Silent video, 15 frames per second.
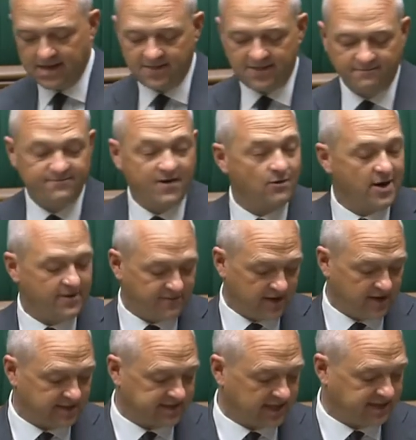The very
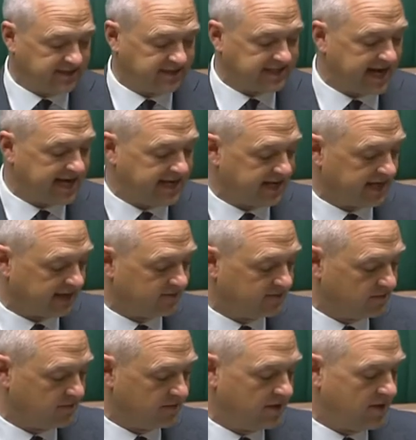first undertaking
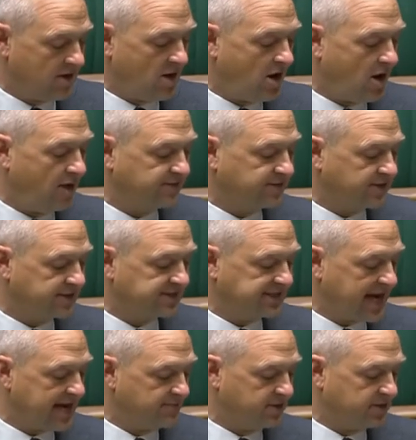after the
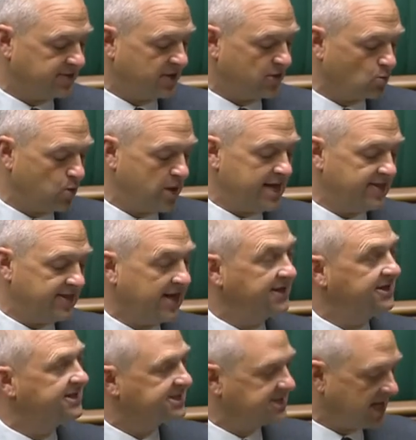statement that we, the
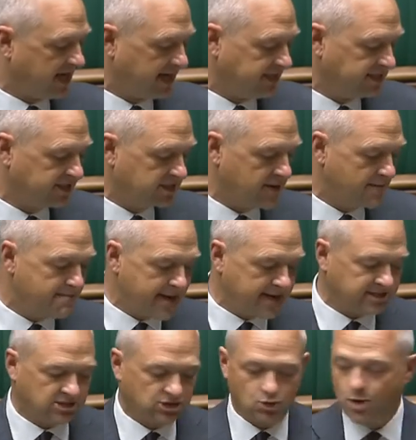undersigned,
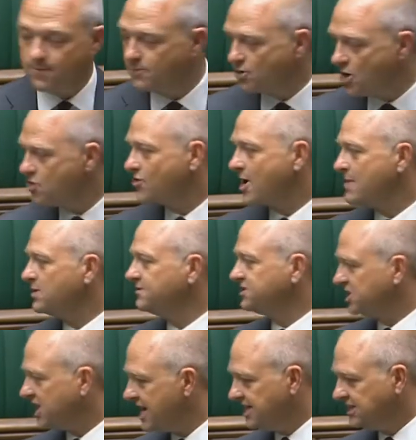commit to a programme of
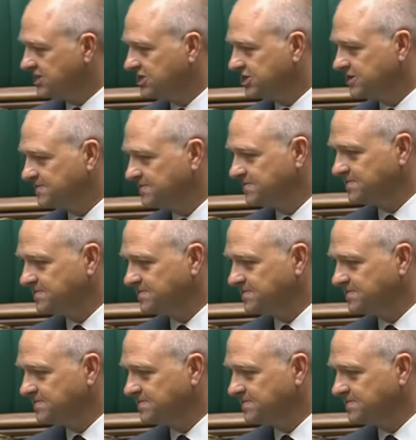change.